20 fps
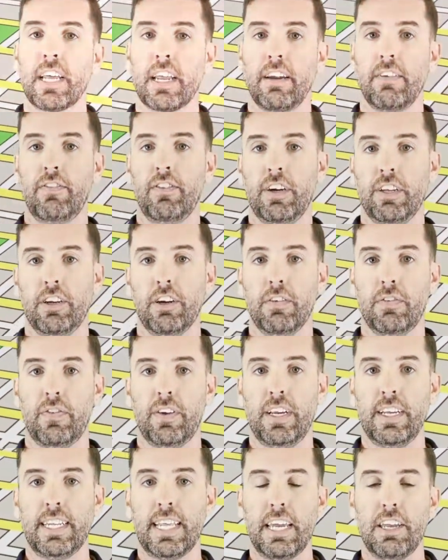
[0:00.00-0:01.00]
of lender
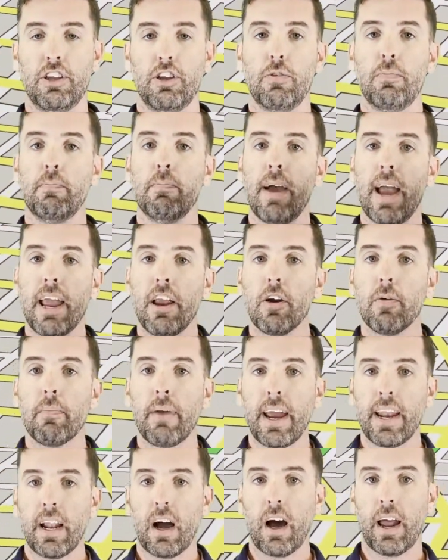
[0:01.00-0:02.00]
fees that you may or
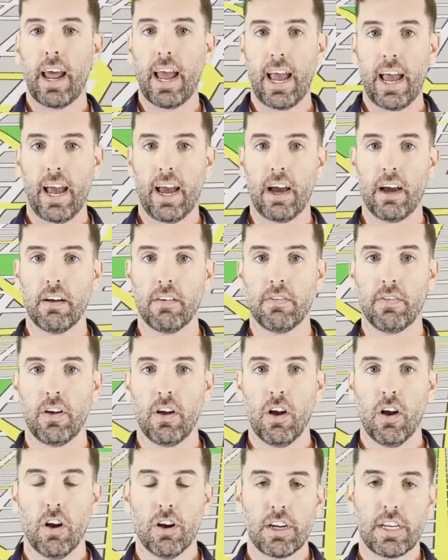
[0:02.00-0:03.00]
may not have
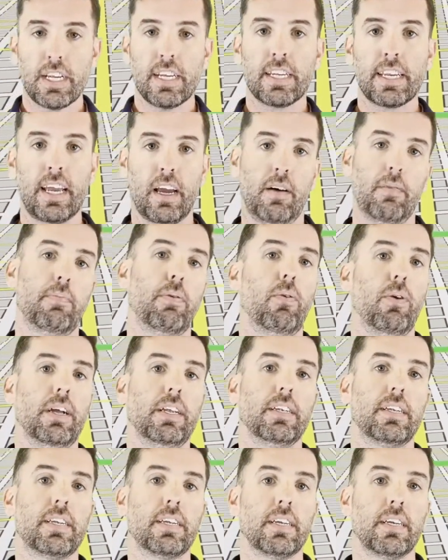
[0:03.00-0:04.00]
are discount
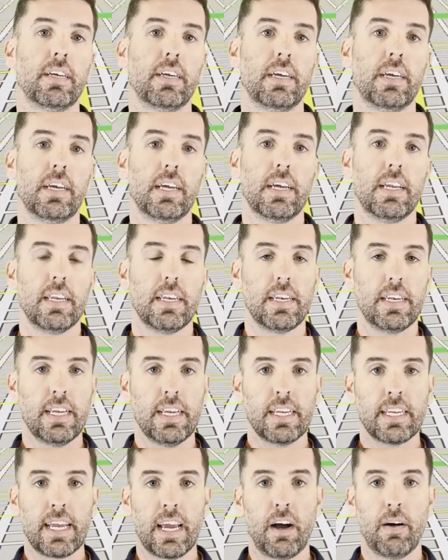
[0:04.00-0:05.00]
points.
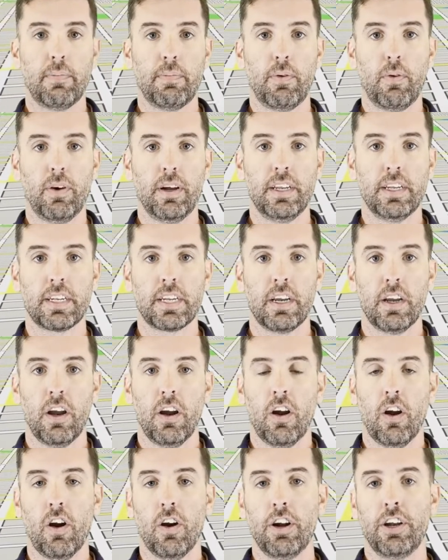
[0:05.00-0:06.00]
Discount points
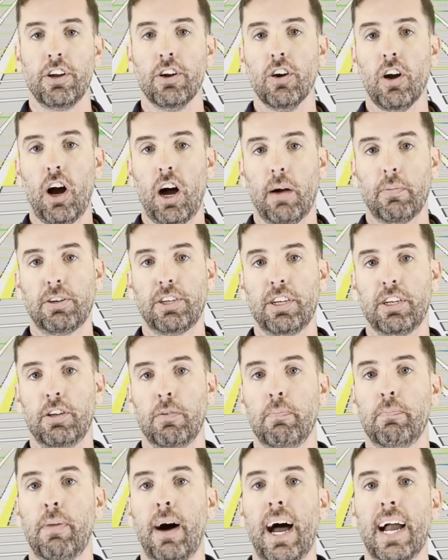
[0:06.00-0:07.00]
are your option to
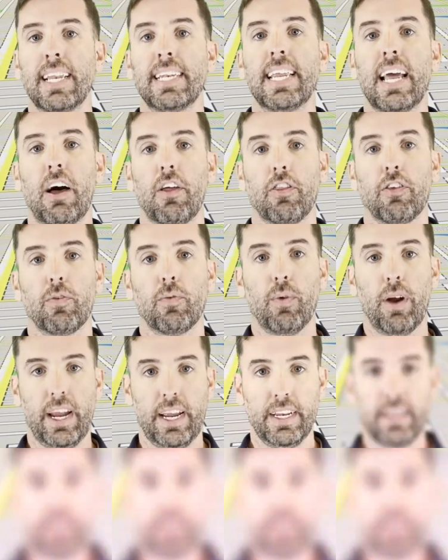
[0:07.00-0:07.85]
buy down the rate.